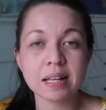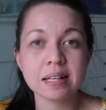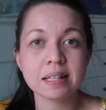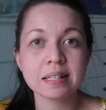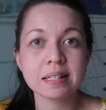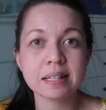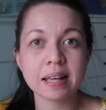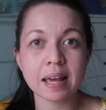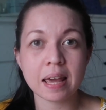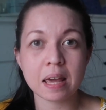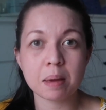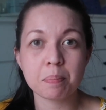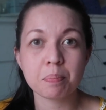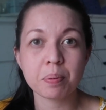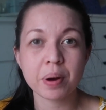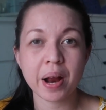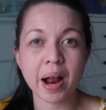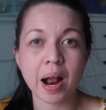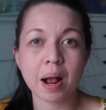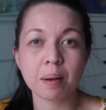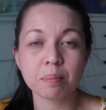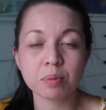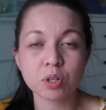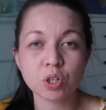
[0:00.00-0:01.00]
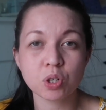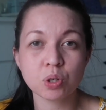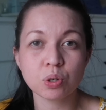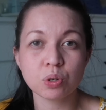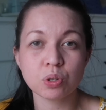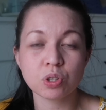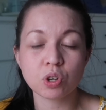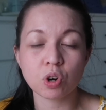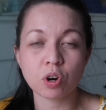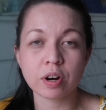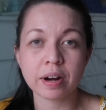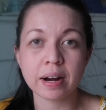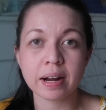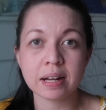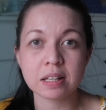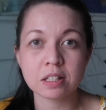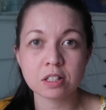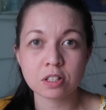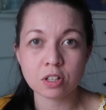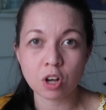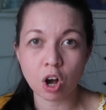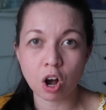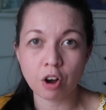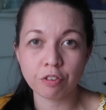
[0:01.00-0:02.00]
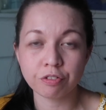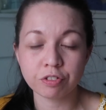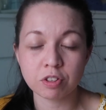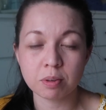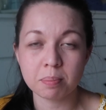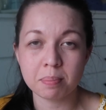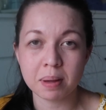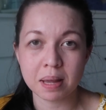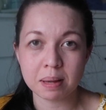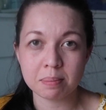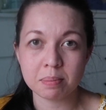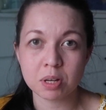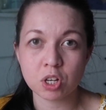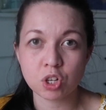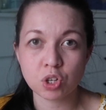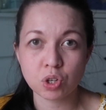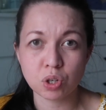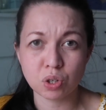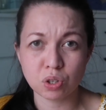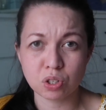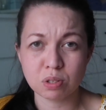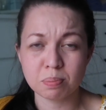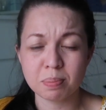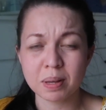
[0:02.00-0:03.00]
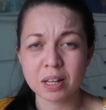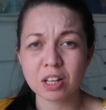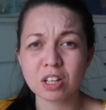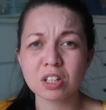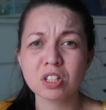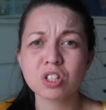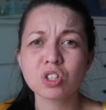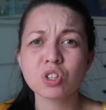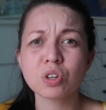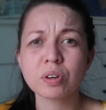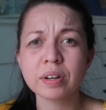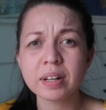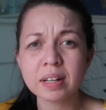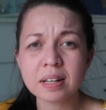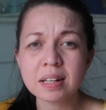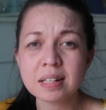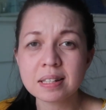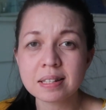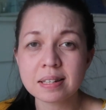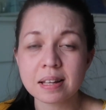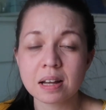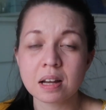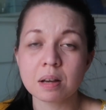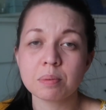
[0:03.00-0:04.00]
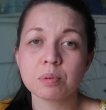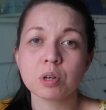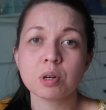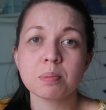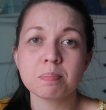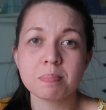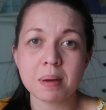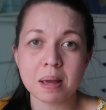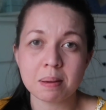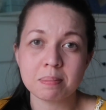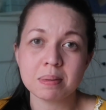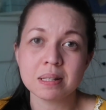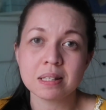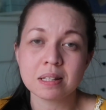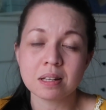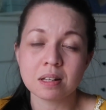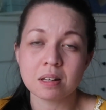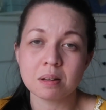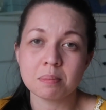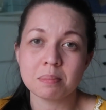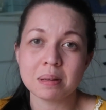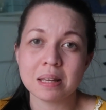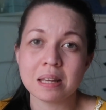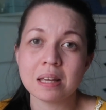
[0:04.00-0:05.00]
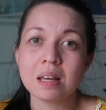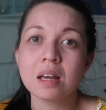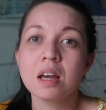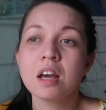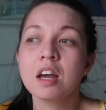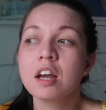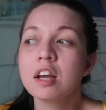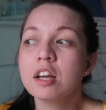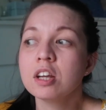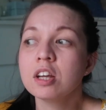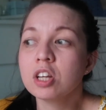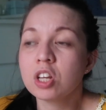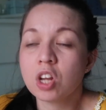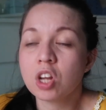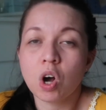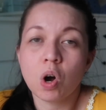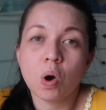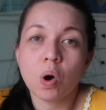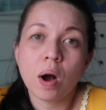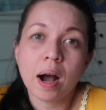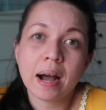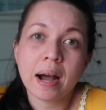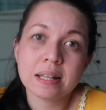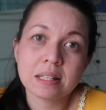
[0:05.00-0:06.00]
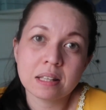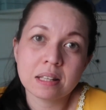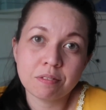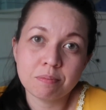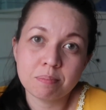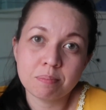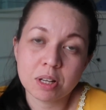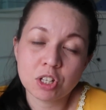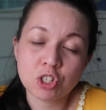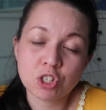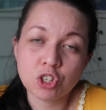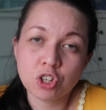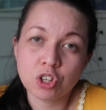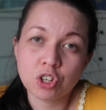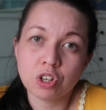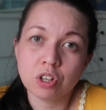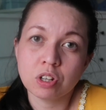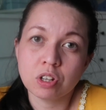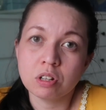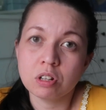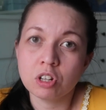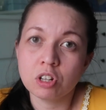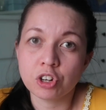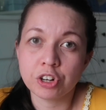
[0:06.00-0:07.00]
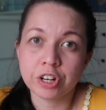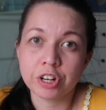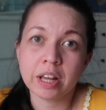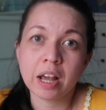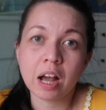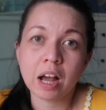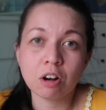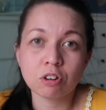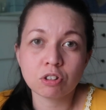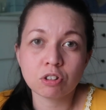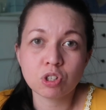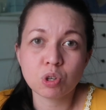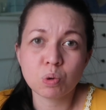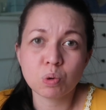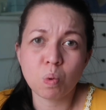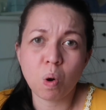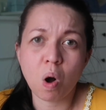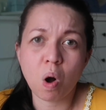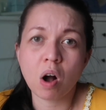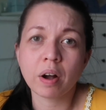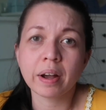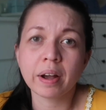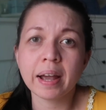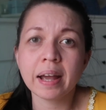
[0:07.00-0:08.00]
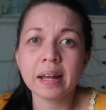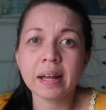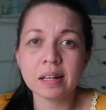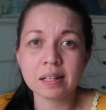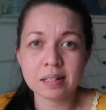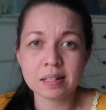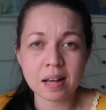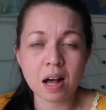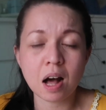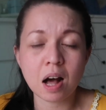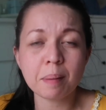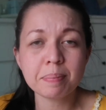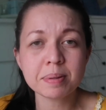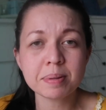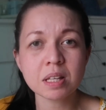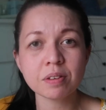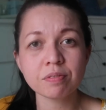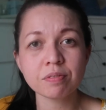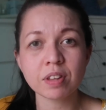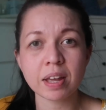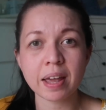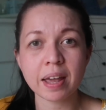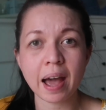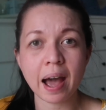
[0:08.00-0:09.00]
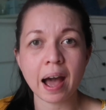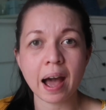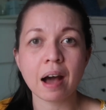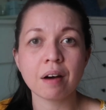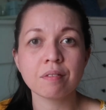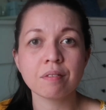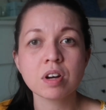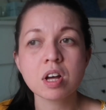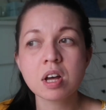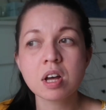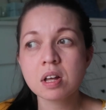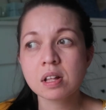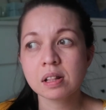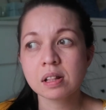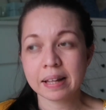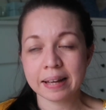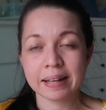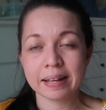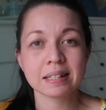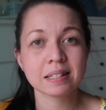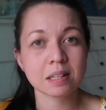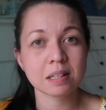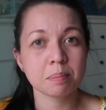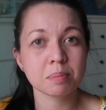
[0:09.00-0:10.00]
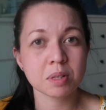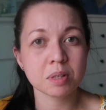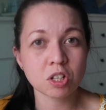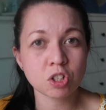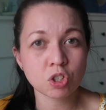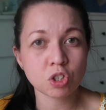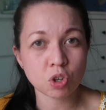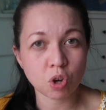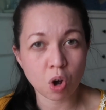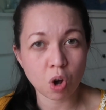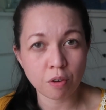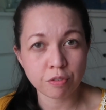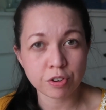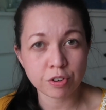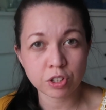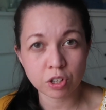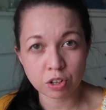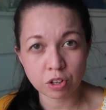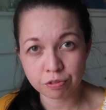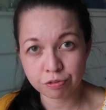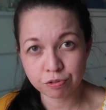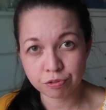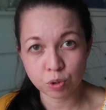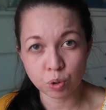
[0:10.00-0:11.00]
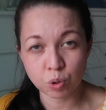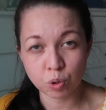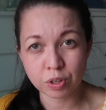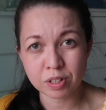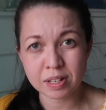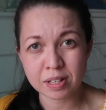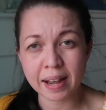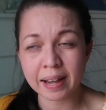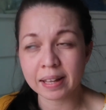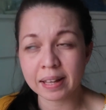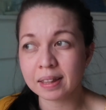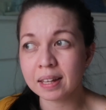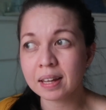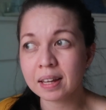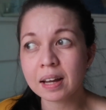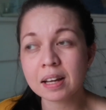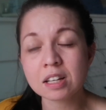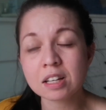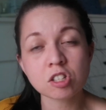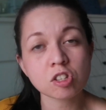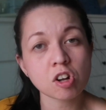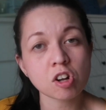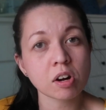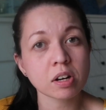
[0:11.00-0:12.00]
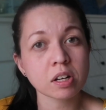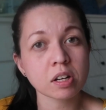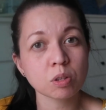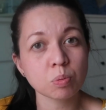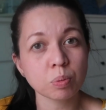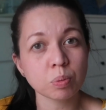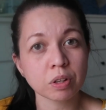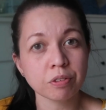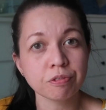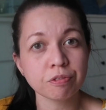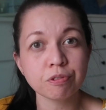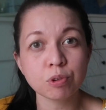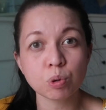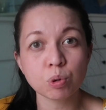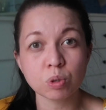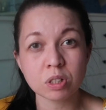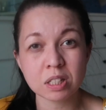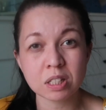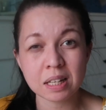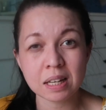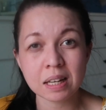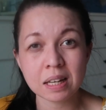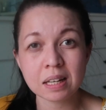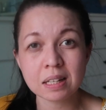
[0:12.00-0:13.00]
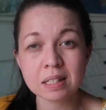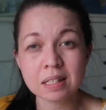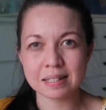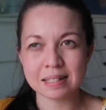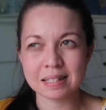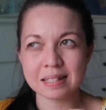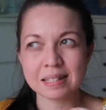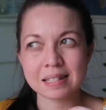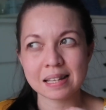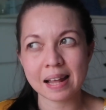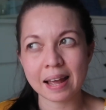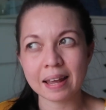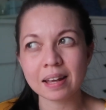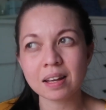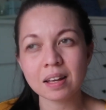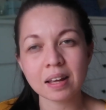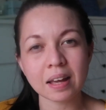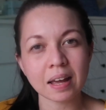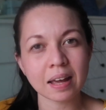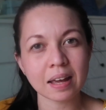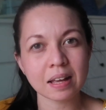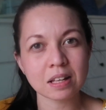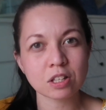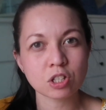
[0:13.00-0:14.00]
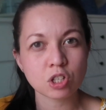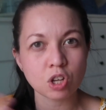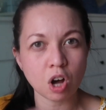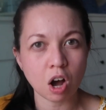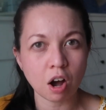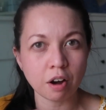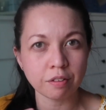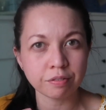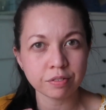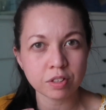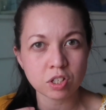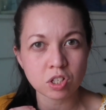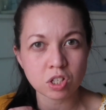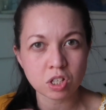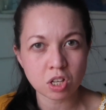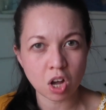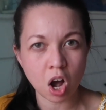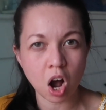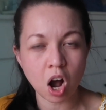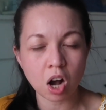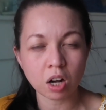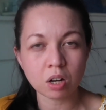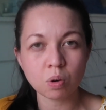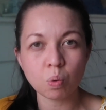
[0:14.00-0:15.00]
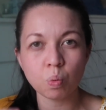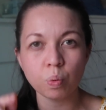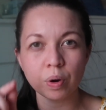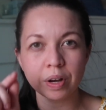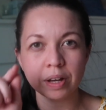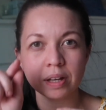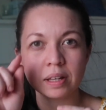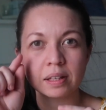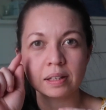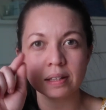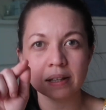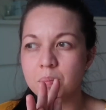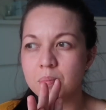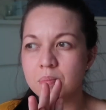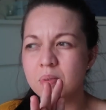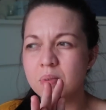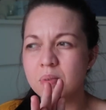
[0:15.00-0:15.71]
is a PRAM shoes or a soft baby shoes, because during this time your baby's gonna be as I've mentioned, learning how to walk, and it helps if they have like something to cover their foot. I think I started with Footies. It's like a soft sock with